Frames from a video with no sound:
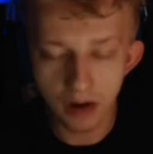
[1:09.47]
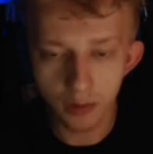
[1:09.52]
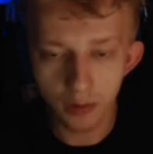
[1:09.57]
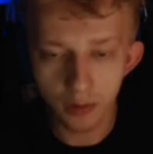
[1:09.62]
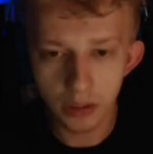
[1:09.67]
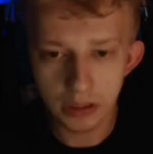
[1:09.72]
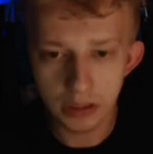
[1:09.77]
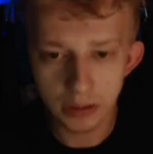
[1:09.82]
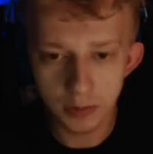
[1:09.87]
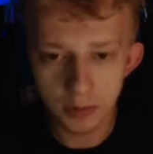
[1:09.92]

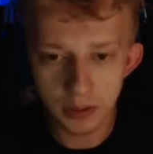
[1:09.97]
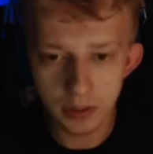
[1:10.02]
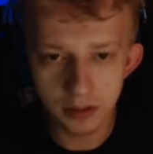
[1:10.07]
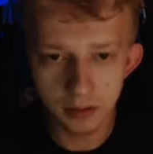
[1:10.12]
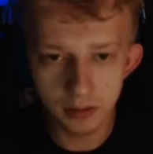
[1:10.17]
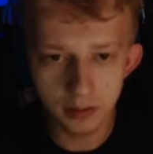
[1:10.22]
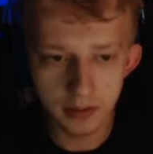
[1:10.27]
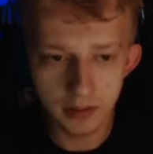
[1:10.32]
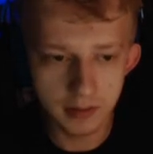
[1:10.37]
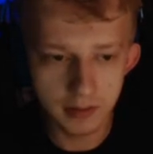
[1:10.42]
quickly we can do
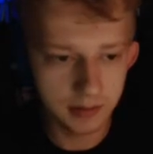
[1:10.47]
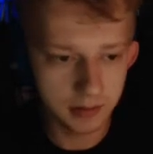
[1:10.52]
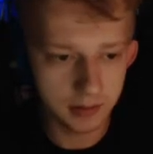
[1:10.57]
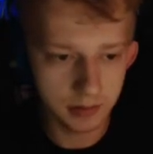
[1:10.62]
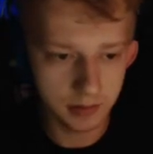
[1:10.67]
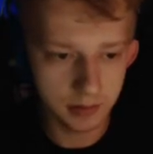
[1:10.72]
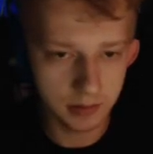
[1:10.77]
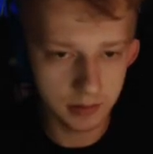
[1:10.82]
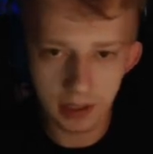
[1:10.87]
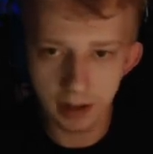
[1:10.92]
this.
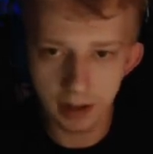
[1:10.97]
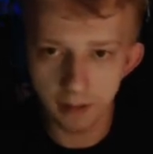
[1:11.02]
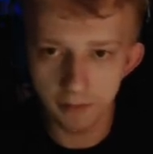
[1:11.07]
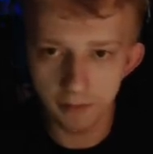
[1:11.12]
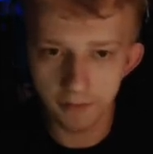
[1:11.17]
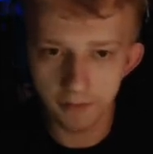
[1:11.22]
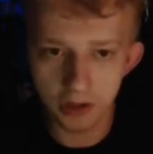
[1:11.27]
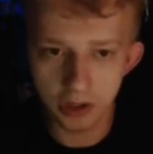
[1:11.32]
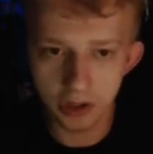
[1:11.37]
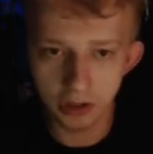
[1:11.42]
See how
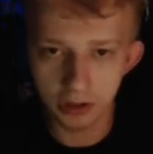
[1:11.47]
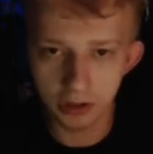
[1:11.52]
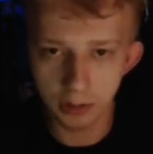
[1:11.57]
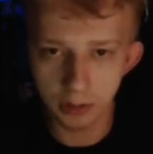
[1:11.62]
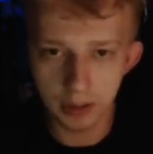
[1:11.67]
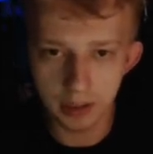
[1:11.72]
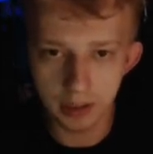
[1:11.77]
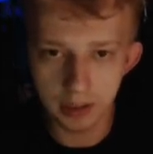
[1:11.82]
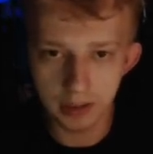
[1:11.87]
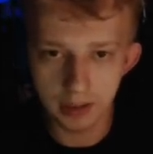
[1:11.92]
efficiently we
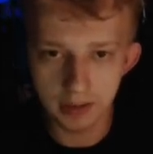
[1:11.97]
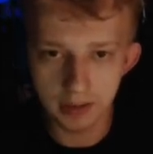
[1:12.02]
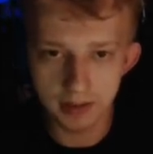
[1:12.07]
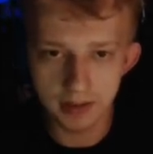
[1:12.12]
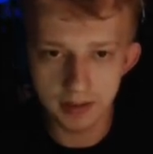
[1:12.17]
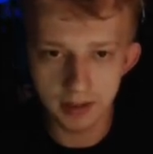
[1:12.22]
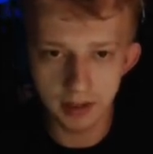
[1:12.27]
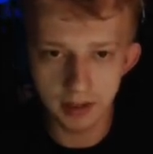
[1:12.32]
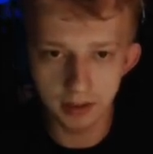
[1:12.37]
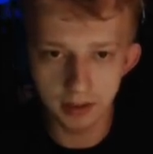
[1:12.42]
can get this
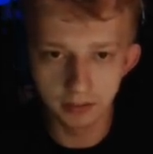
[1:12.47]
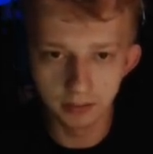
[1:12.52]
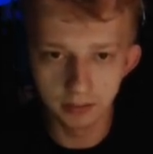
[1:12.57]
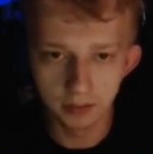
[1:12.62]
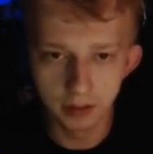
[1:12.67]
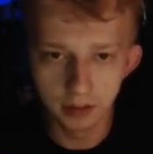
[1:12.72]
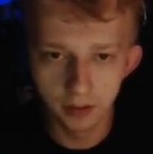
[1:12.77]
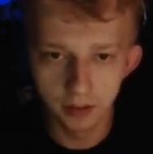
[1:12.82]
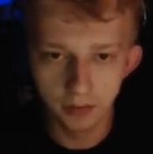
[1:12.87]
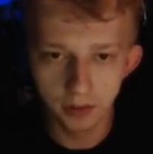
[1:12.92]
done.
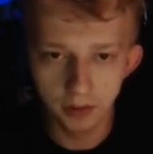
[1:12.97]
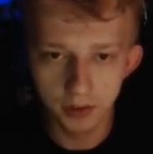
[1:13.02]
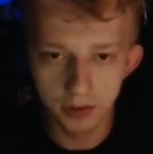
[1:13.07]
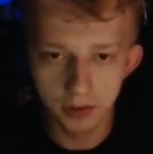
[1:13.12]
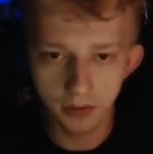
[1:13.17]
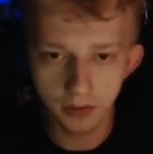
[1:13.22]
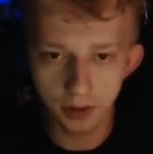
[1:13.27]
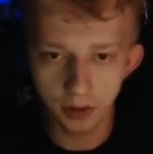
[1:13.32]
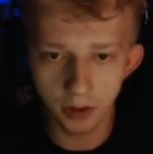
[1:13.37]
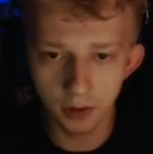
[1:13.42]
First of
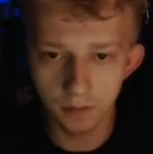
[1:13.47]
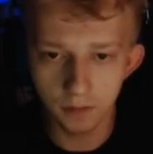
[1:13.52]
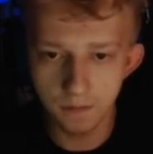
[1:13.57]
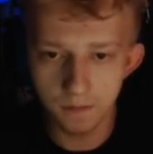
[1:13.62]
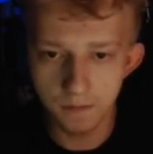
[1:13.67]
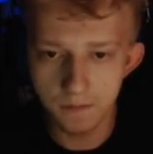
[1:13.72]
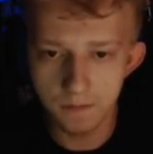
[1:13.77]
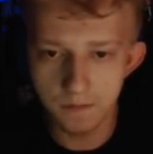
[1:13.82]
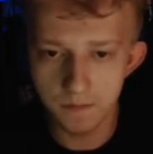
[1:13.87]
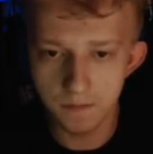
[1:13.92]
all,
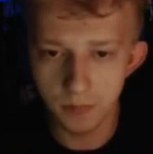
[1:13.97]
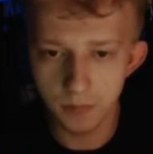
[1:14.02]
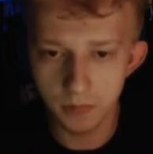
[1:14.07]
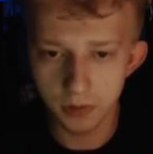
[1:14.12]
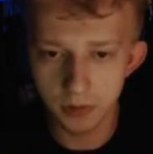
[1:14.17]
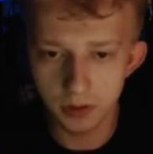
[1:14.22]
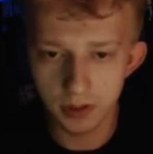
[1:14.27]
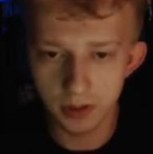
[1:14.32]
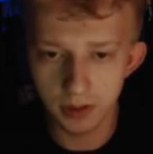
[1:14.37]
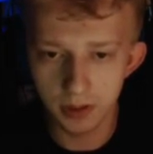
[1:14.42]
I'm
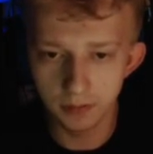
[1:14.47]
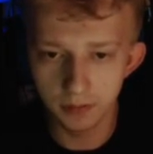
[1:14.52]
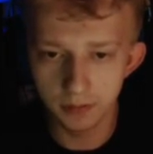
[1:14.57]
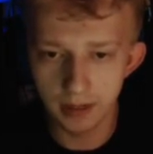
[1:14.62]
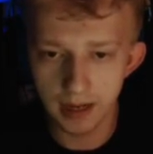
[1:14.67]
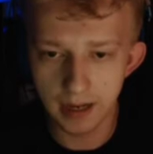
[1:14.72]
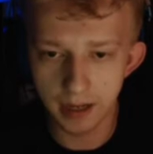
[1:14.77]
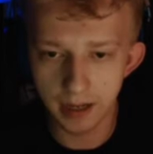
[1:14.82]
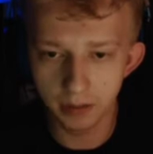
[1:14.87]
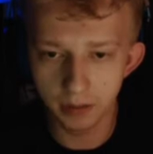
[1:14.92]
just going to
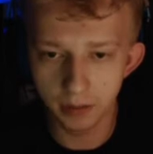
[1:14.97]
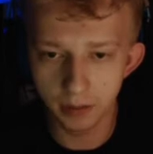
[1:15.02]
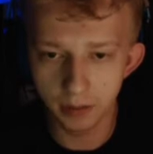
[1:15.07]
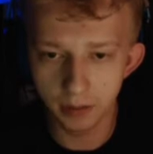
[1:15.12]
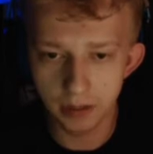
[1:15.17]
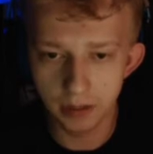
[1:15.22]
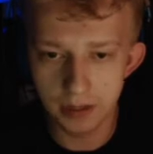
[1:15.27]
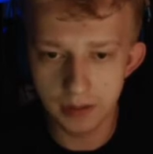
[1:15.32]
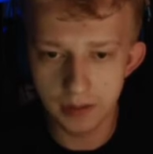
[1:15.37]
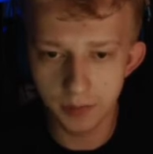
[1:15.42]
aggro
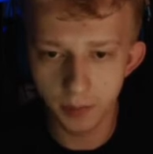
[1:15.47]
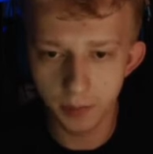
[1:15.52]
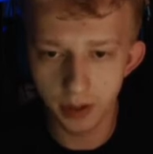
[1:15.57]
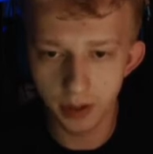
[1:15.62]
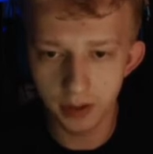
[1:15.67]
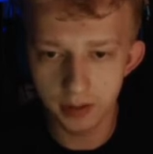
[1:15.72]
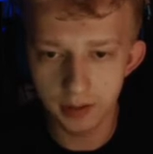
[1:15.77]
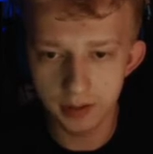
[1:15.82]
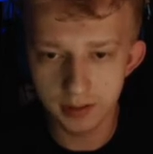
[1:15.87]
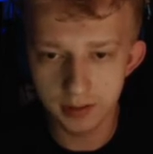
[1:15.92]
these
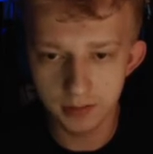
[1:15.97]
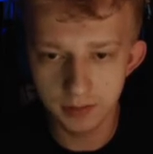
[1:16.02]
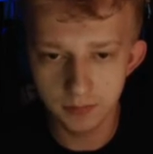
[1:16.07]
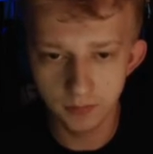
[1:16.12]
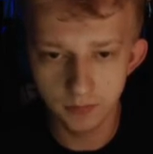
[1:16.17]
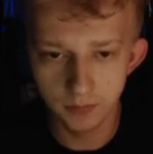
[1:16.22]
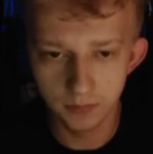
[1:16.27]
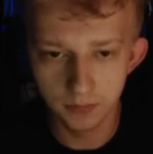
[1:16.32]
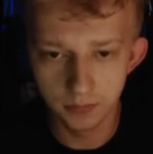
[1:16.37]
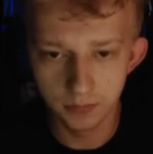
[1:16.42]
punks.
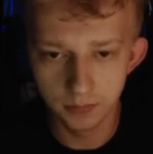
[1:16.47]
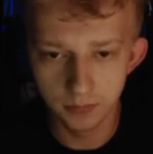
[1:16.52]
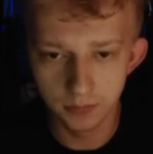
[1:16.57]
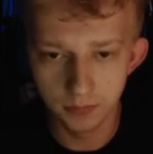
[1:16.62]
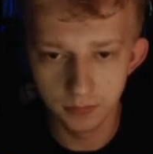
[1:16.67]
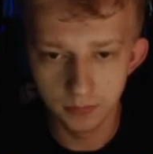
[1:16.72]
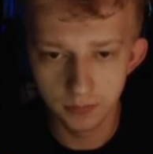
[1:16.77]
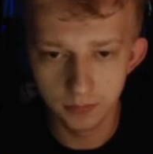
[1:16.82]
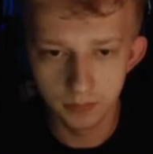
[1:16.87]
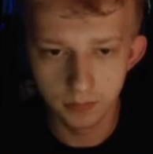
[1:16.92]

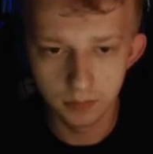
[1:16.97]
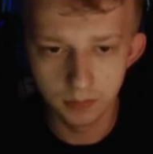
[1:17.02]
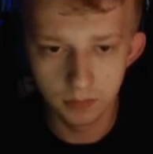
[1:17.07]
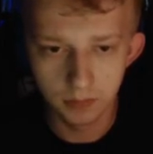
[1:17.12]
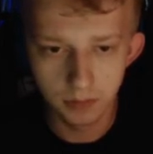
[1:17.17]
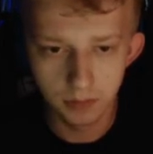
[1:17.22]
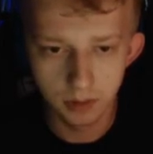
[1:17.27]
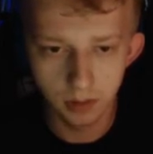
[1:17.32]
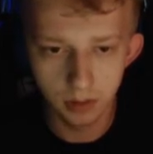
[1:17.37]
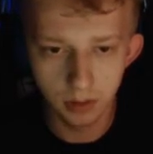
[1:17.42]

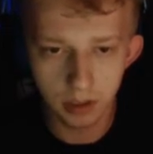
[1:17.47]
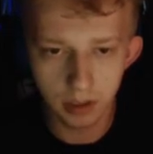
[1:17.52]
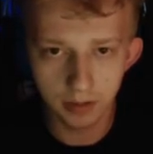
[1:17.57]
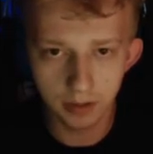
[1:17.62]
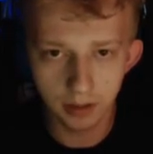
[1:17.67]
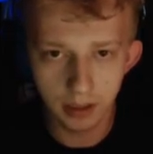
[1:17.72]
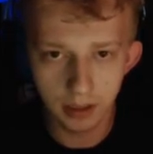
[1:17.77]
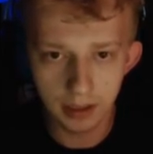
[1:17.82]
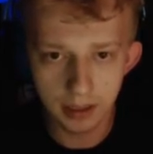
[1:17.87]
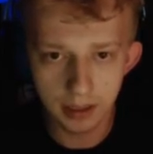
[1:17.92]
Oh, I
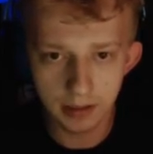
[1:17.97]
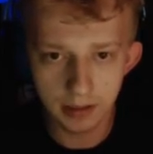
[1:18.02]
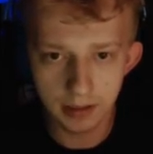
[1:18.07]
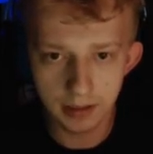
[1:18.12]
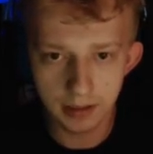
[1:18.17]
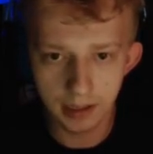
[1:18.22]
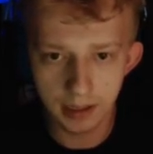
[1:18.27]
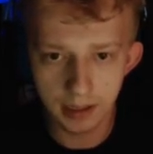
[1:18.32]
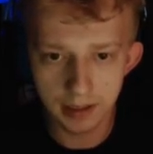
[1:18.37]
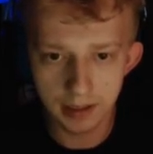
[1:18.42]
thought I got that
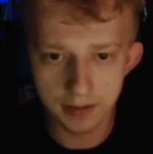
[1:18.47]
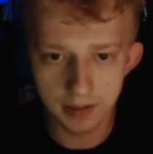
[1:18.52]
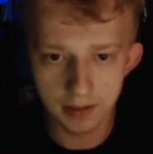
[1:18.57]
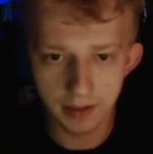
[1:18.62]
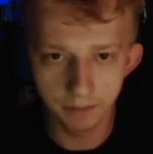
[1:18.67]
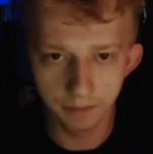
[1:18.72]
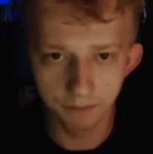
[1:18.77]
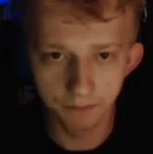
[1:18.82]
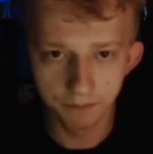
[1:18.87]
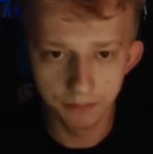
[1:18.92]
guy. I guess not.
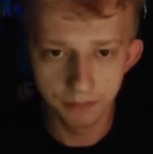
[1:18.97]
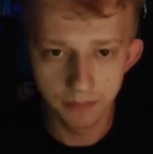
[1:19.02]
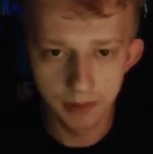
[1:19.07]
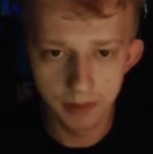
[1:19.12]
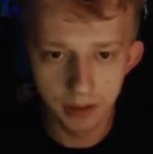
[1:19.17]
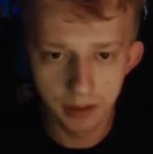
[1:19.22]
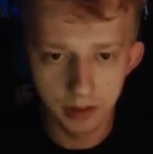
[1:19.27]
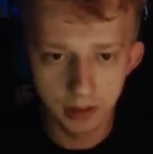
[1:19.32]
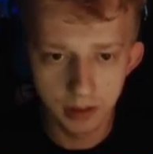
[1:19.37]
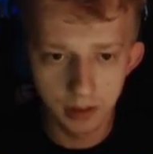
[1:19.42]

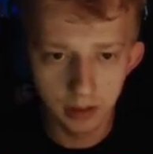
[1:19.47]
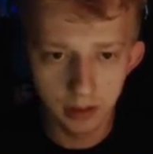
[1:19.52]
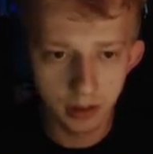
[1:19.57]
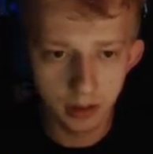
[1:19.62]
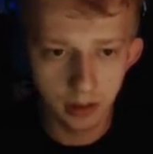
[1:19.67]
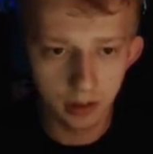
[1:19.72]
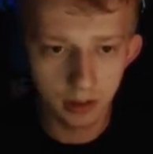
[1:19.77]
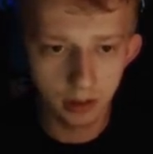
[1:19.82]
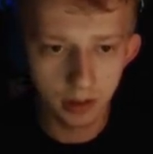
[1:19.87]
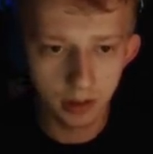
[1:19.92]

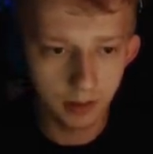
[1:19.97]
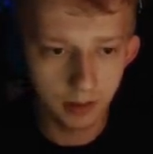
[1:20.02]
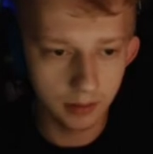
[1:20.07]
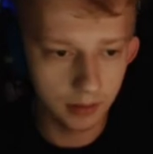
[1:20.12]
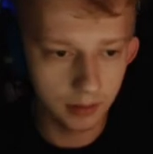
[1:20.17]
Alright.